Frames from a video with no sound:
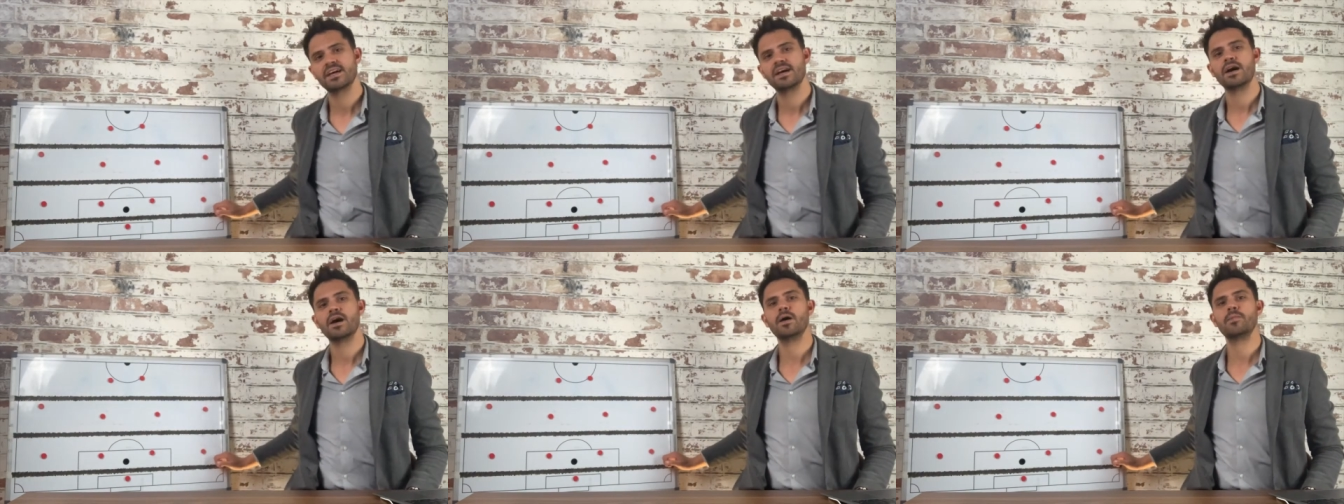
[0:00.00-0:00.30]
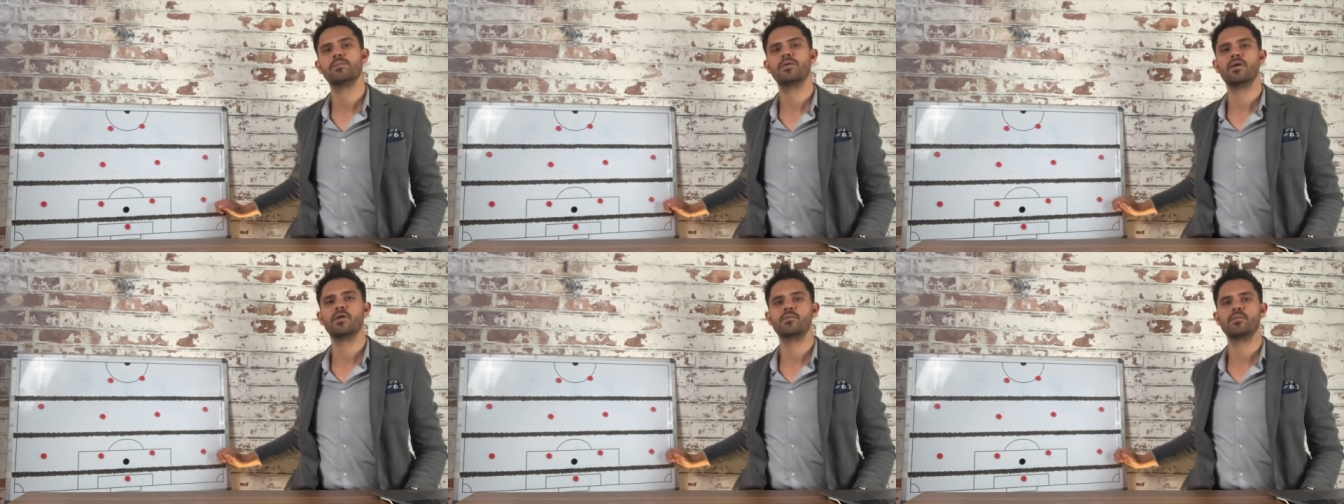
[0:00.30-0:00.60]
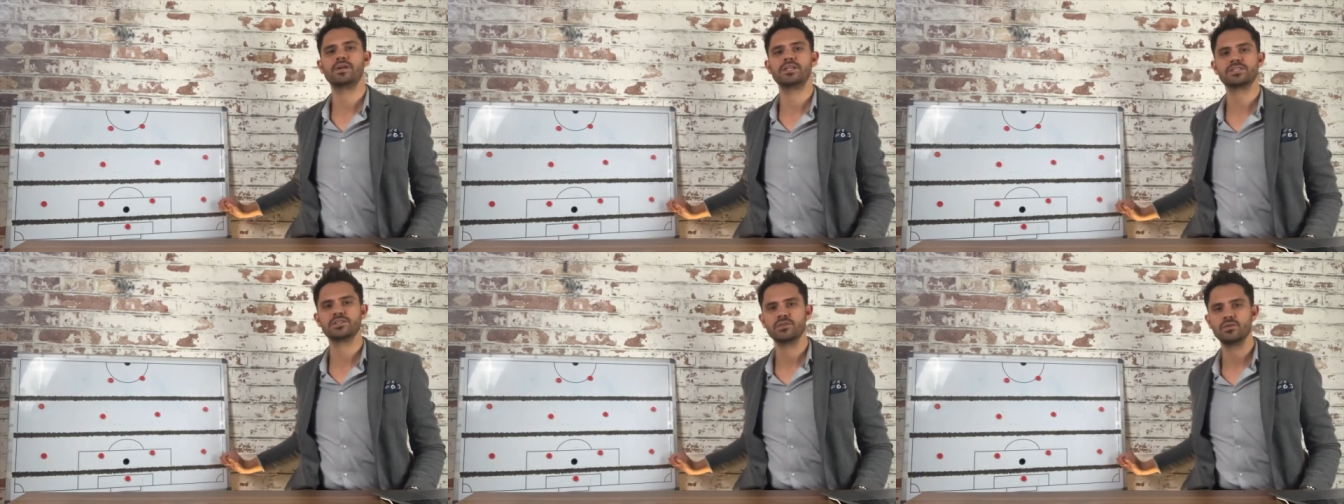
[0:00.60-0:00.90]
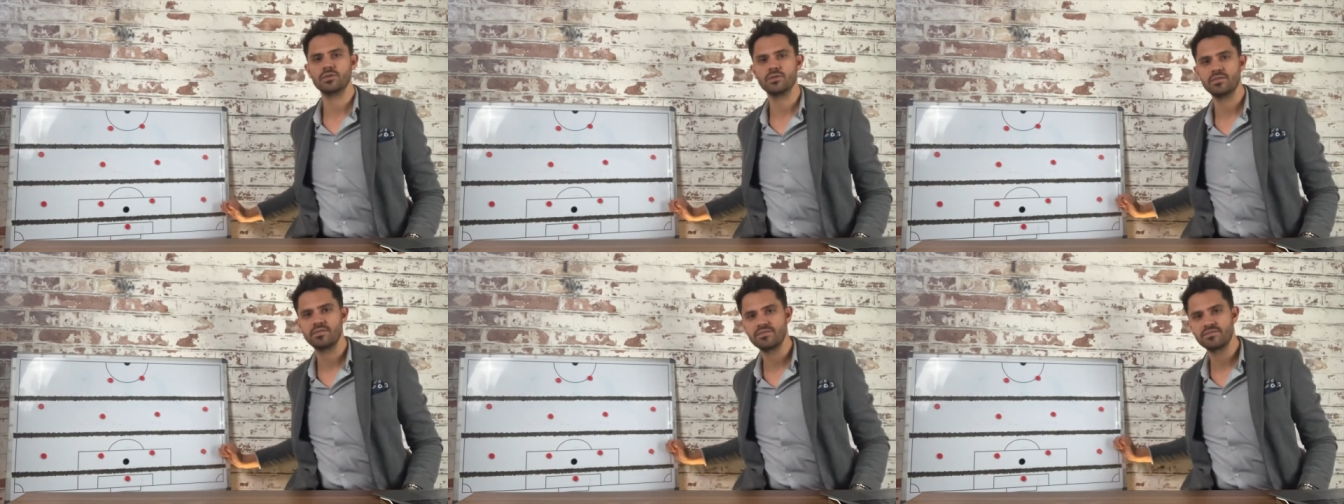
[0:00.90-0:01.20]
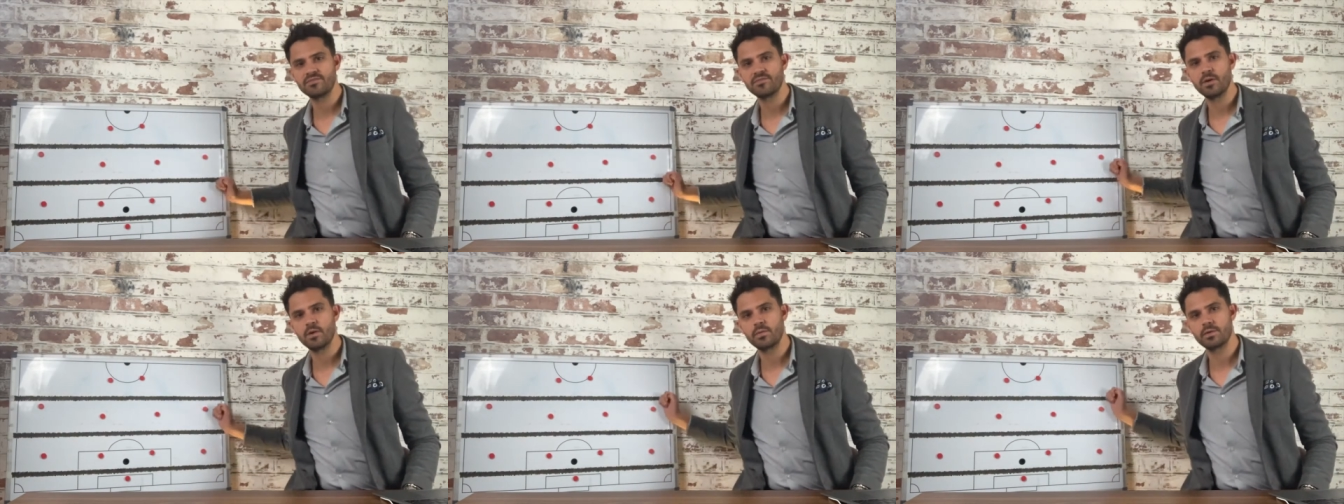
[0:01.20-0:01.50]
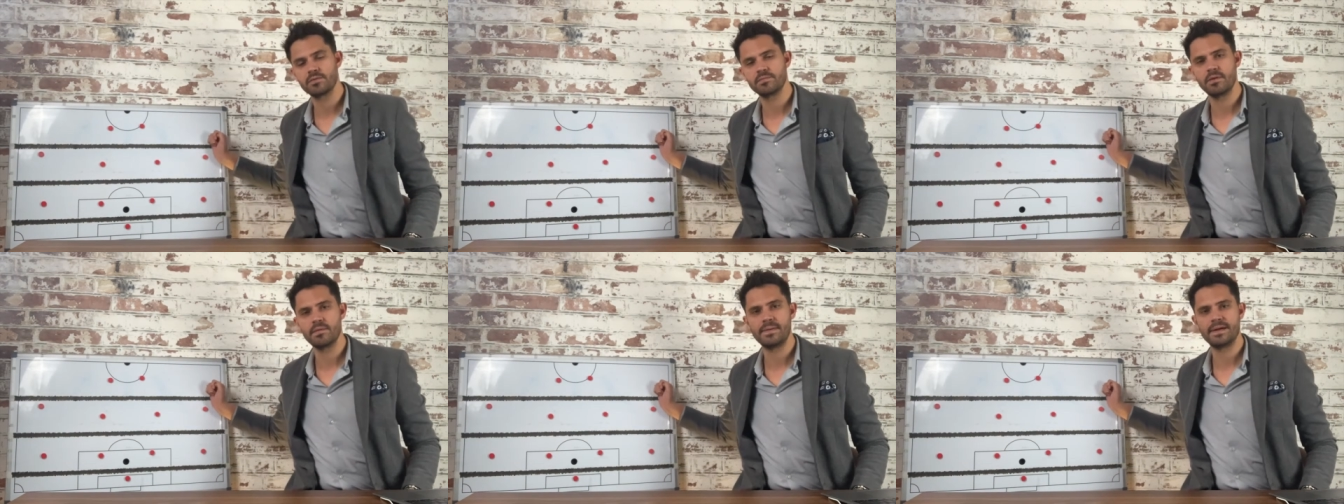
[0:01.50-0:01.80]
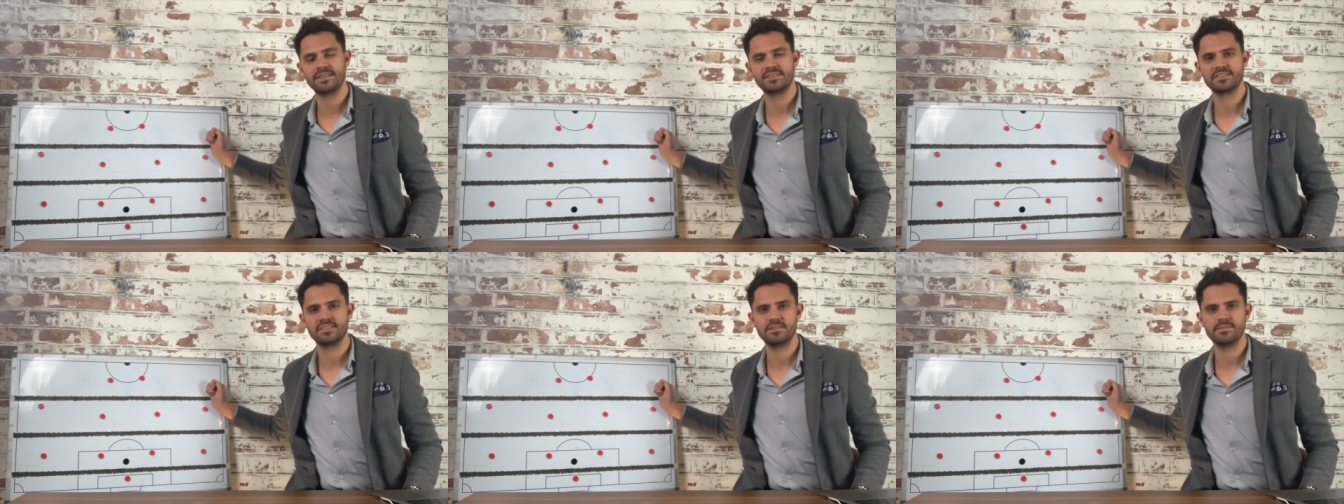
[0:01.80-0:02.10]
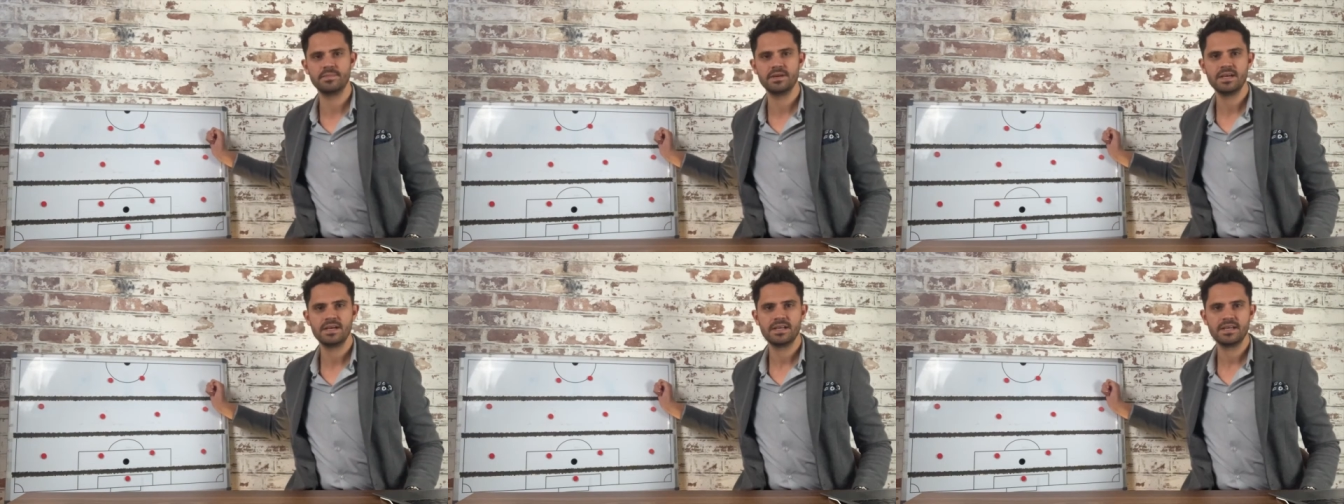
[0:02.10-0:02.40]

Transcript: upon which all forward momentum